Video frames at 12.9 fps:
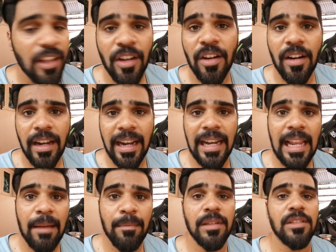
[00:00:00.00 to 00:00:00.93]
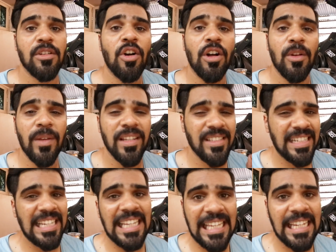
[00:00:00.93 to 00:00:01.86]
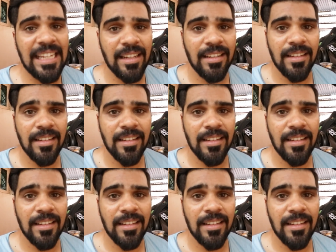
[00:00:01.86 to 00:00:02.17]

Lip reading: Your headlamp is always clean.